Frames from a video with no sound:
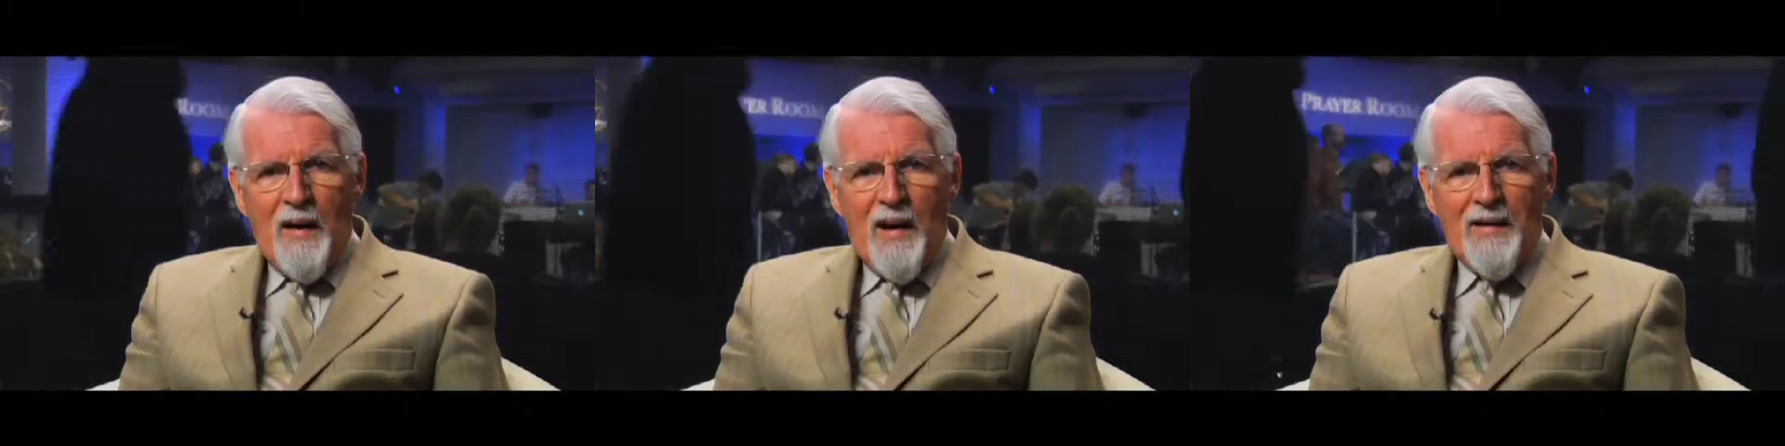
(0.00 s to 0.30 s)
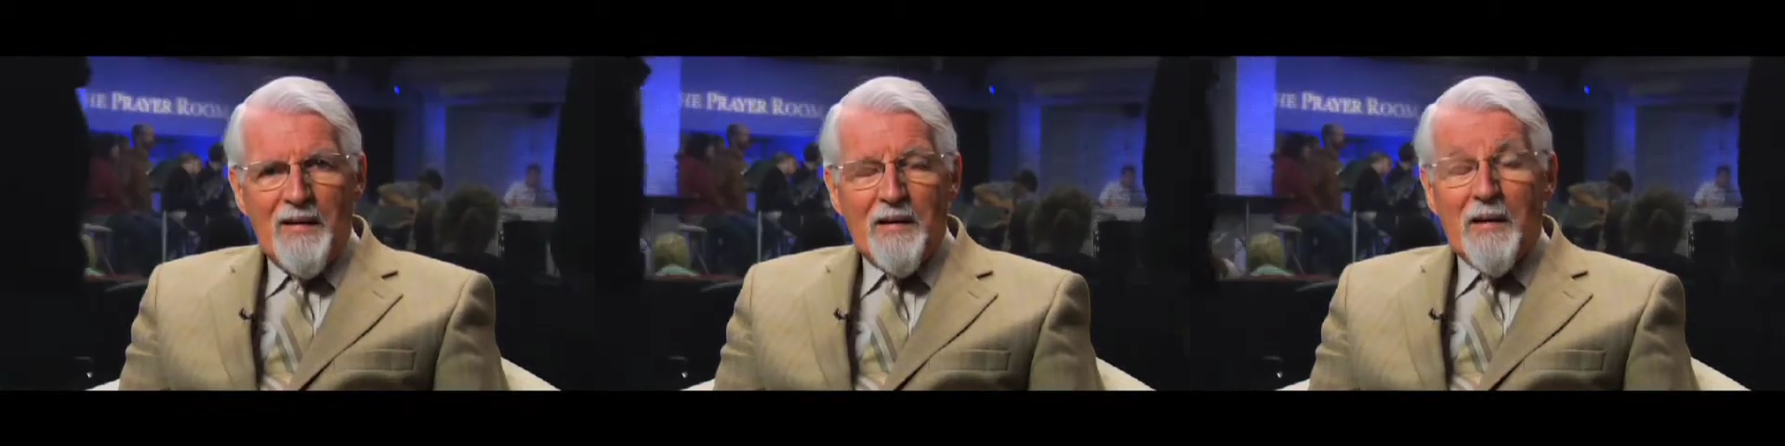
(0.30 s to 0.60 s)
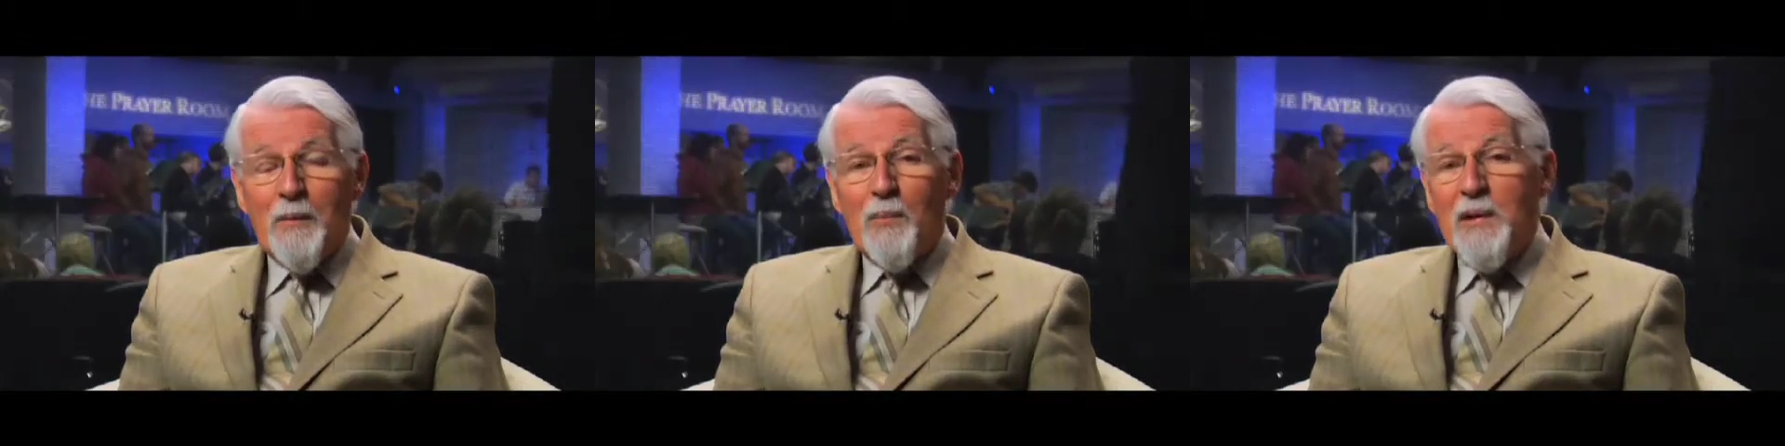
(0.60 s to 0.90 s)
And it
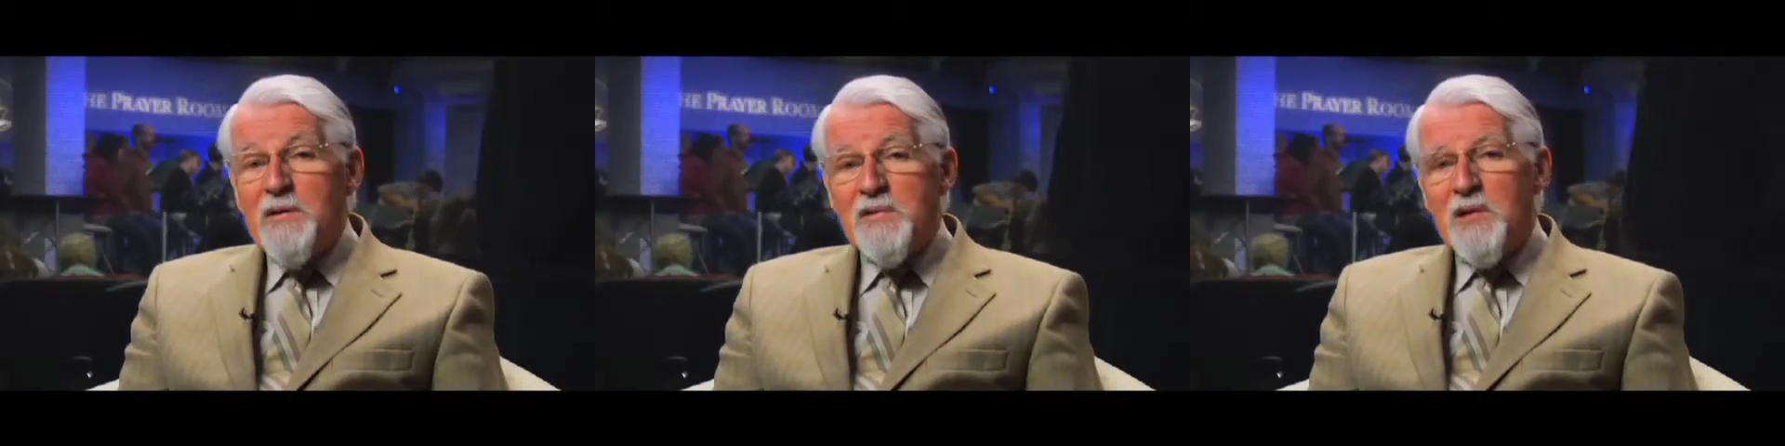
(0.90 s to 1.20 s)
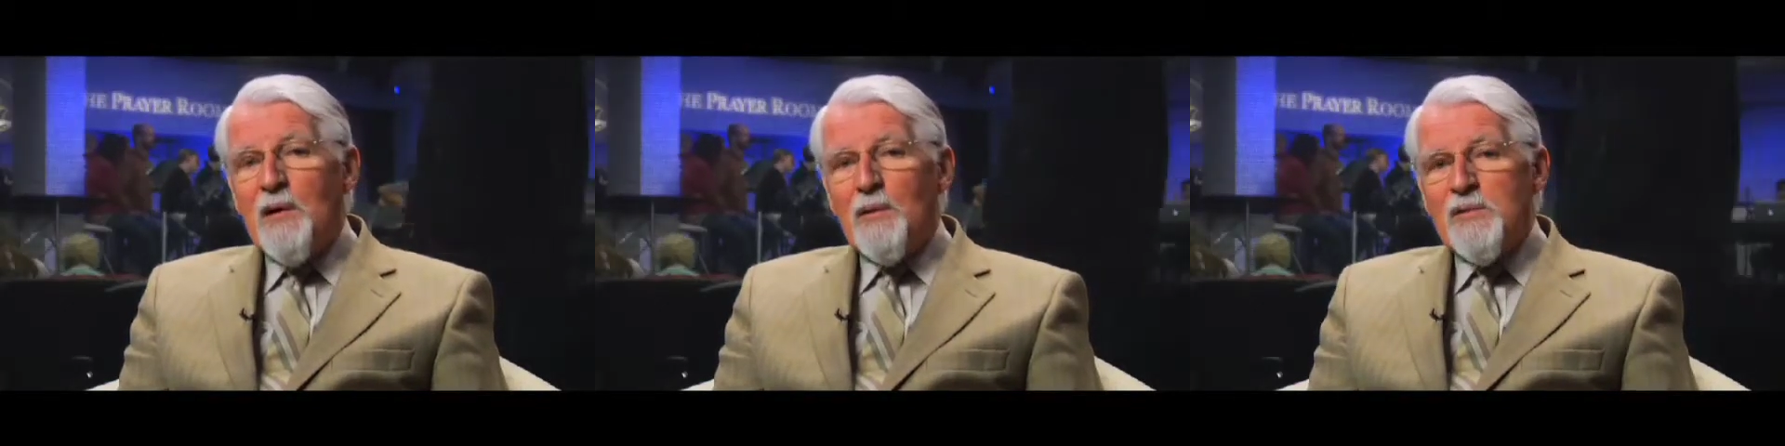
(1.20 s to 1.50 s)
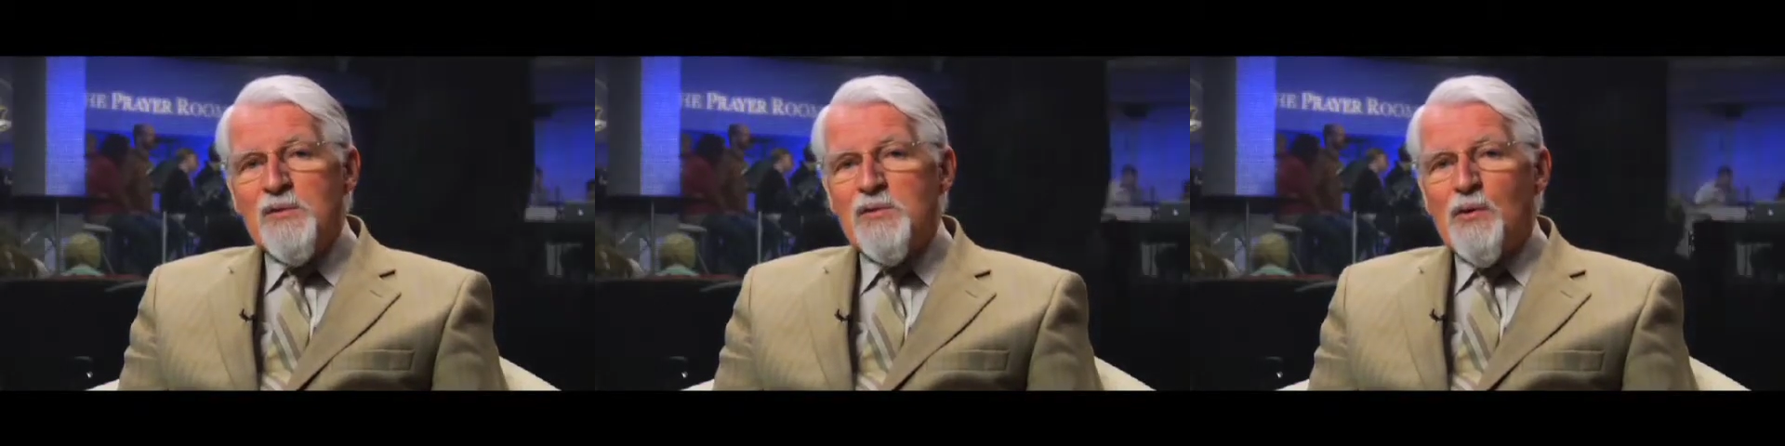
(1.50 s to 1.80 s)
completes the whole
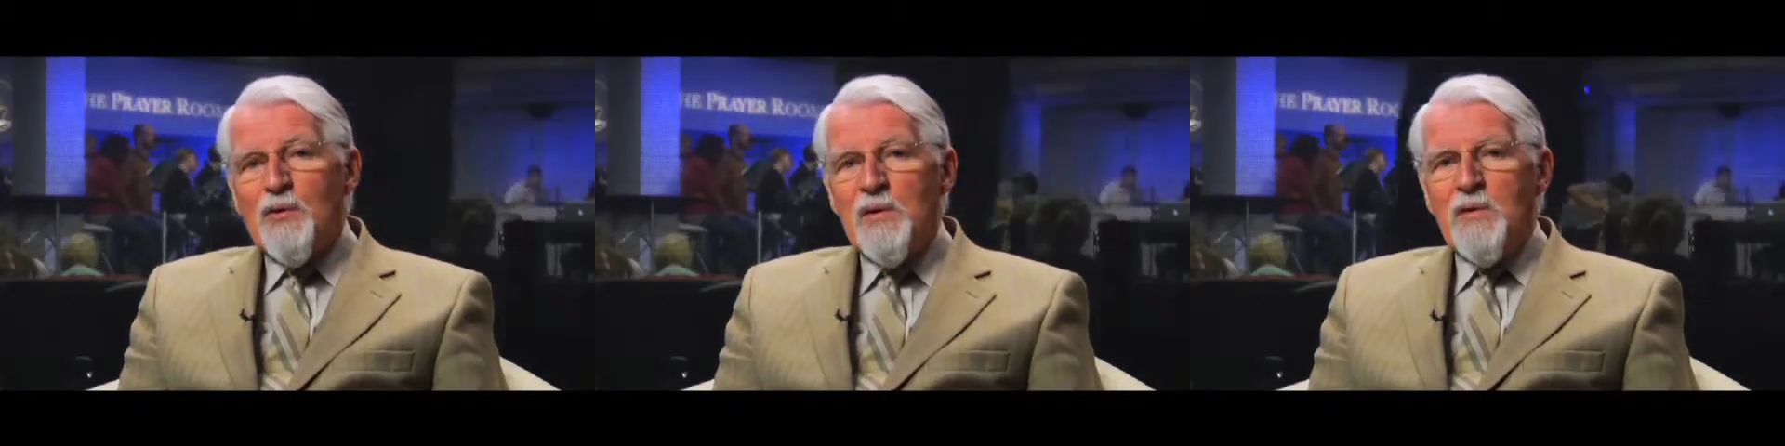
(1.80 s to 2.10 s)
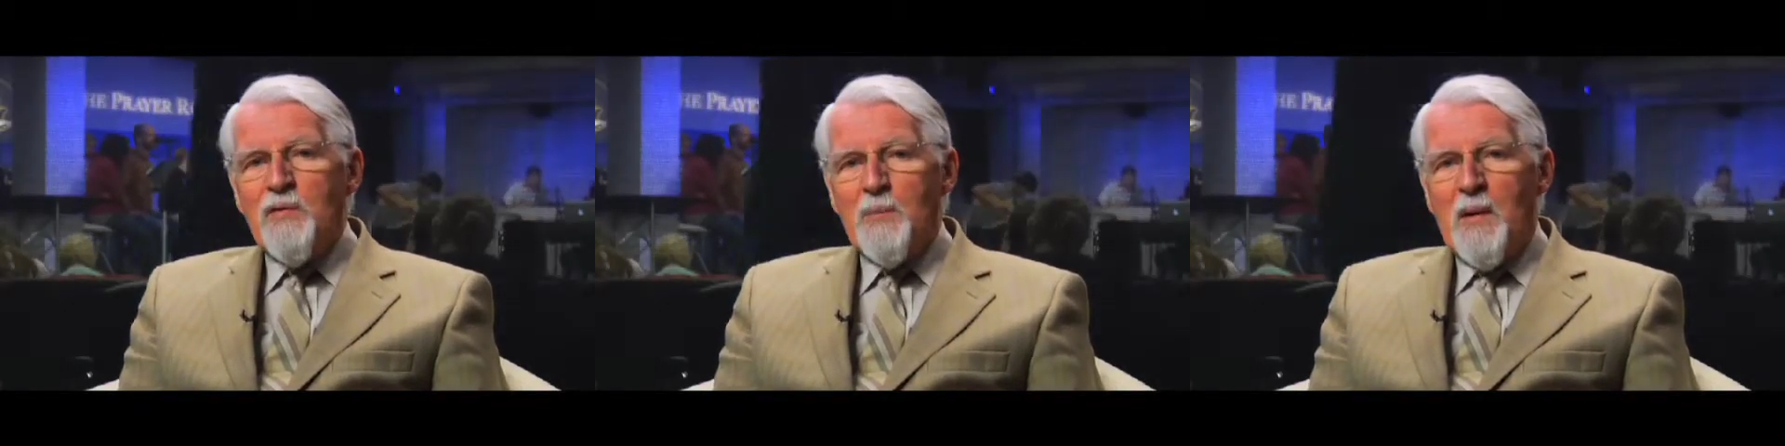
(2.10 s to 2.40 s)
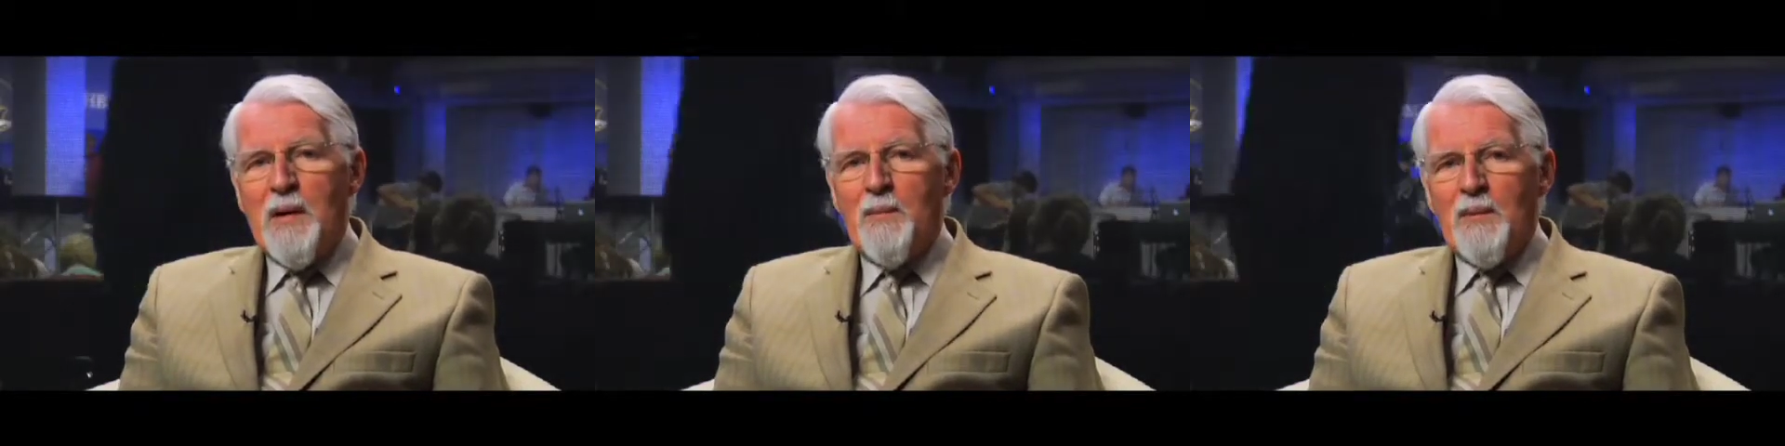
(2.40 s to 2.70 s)
story of the
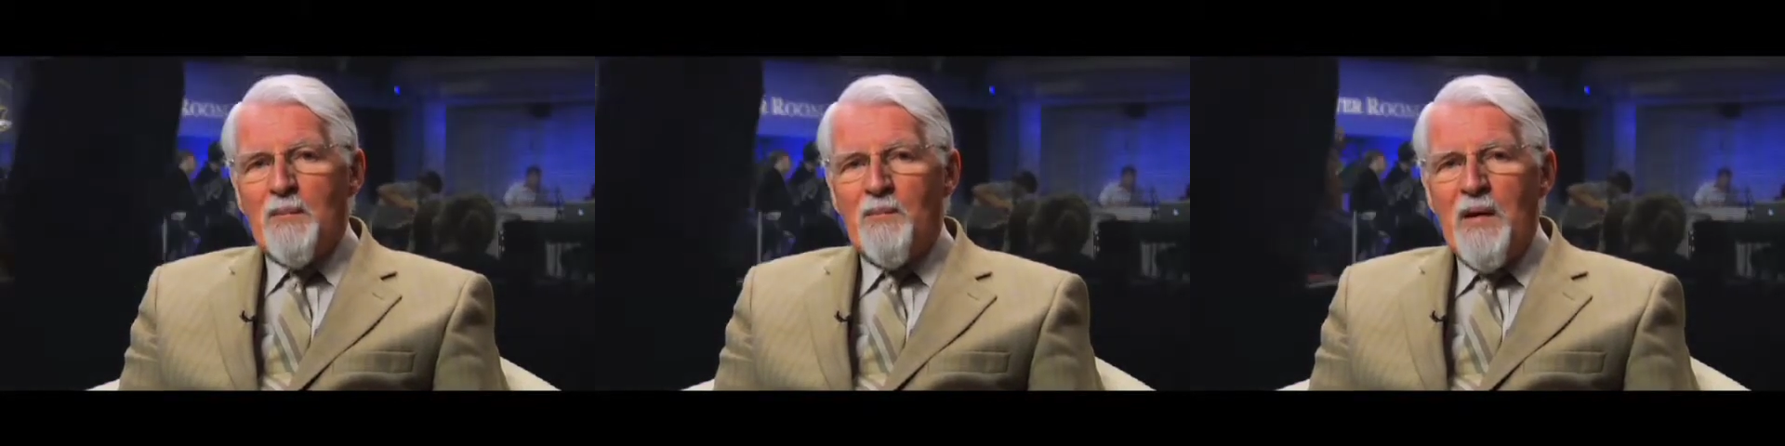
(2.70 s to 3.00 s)
Bible.